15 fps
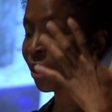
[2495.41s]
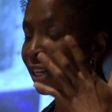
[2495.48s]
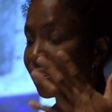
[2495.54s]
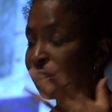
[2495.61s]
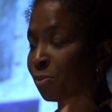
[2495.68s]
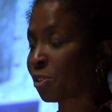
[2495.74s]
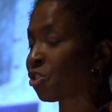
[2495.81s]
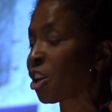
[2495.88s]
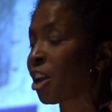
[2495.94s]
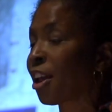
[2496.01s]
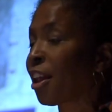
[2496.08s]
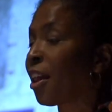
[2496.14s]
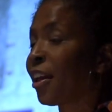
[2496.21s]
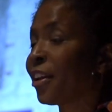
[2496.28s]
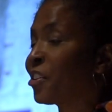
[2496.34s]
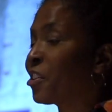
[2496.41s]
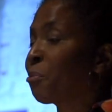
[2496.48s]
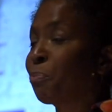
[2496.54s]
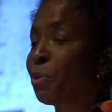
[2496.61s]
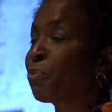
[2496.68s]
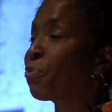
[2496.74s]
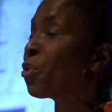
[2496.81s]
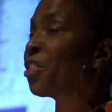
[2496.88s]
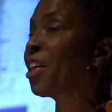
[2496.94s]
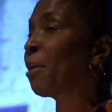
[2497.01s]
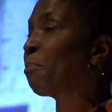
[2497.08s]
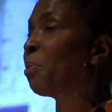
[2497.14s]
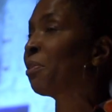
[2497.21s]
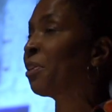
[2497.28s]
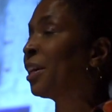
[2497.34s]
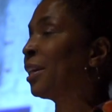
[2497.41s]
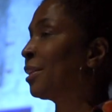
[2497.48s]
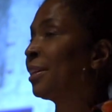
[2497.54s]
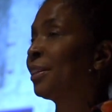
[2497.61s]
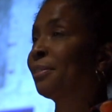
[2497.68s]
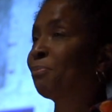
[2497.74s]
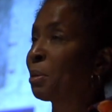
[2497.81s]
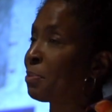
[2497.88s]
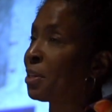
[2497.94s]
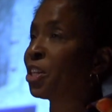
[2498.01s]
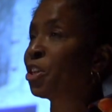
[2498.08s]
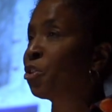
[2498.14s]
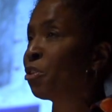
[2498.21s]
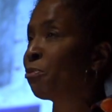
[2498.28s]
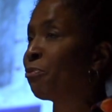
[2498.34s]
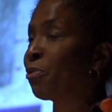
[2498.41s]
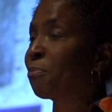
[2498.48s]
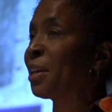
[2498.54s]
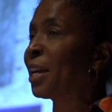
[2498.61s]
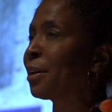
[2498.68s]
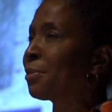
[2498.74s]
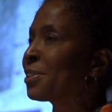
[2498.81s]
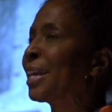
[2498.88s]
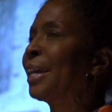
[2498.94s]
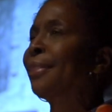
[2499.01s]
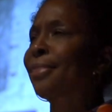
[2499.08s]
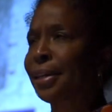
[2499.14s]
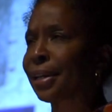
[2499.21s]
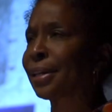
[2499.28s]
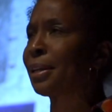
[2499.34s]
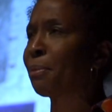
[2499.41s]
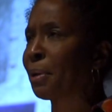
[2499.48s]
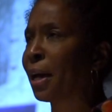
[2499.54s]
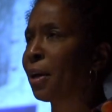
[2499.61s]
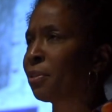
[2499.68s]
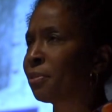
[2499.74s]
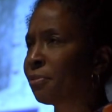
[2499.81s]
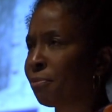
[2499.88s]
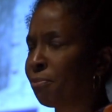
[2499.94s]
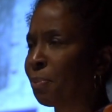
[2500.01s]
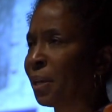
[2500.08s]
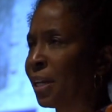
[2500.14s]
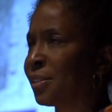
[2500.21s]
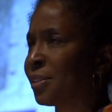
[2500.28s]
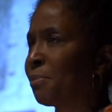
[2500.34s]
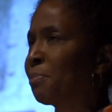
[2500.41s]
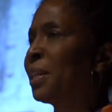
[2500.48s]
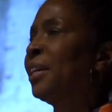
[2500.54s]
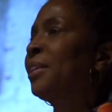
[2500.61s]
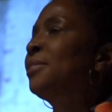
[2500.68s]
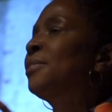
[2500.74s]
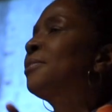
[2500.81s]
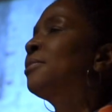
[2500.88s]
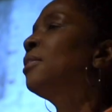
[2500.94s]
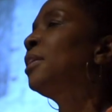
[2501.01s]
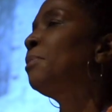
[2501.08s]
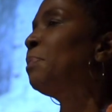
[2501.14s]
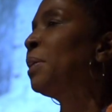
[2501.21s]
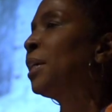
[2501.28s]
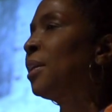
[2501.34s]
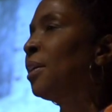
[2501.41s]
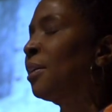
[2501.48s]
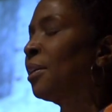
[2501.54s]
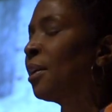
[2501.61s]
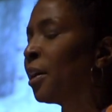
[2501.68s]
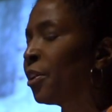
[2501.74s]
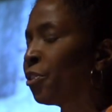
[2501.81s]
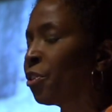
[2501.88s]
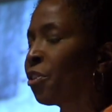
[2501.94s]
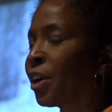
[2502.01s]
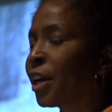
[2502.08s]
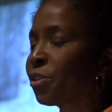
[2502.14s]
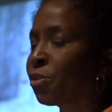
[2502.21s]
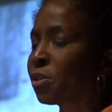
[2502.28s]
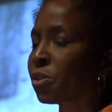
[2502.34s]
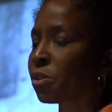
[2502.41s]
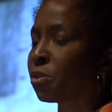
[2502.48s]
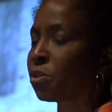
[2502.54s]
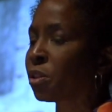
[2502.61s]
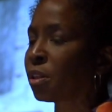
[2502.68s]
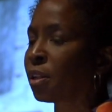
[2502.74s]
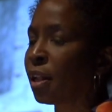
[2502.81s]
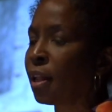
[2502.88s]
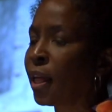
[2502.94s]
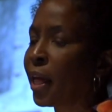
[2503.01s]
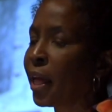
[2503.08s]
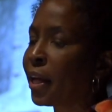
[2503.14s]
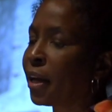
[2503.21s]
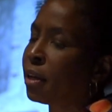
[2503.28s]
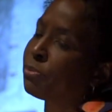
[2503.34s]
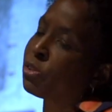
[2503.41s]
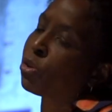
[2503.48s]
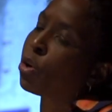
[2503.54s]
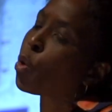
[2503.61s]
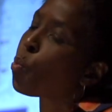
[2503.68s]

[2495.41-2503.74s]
Venice, which, you know, before that point, like maybe a year from that, I was like thinking about painting, but I had studied painting in undergraduate school. So